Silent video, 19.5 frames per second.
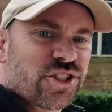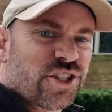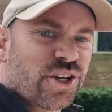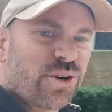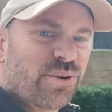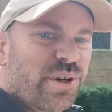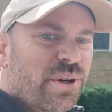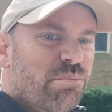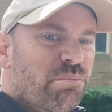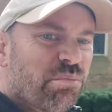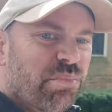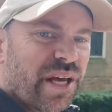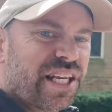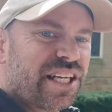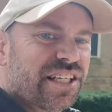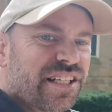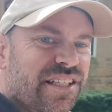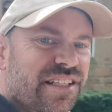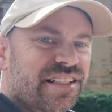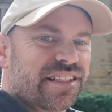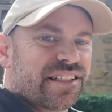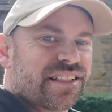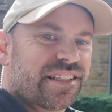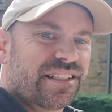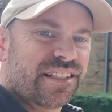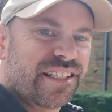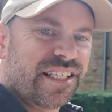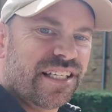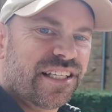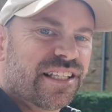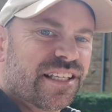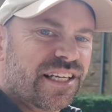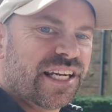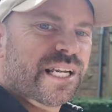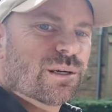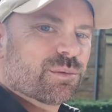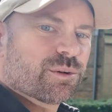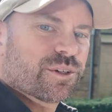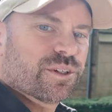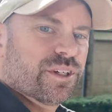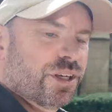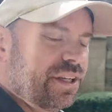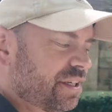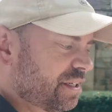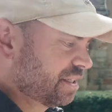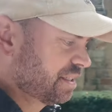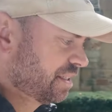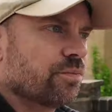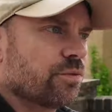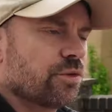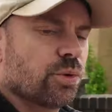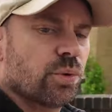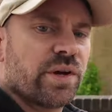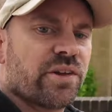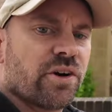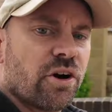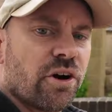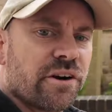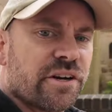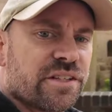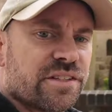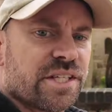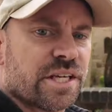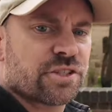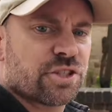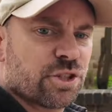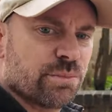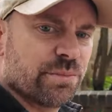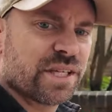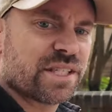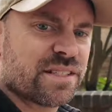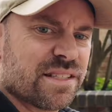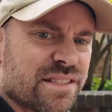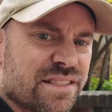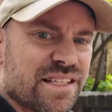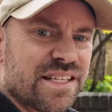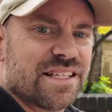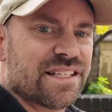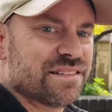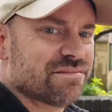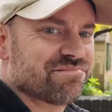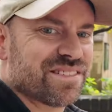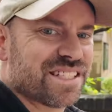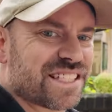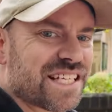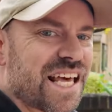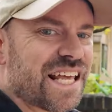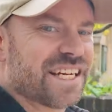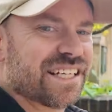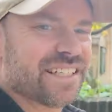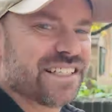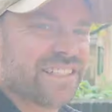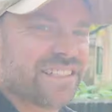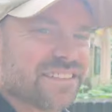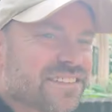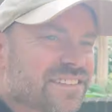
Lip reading: so embedded in the neighborhood. The way the architecture mixes in, it's kind of neat.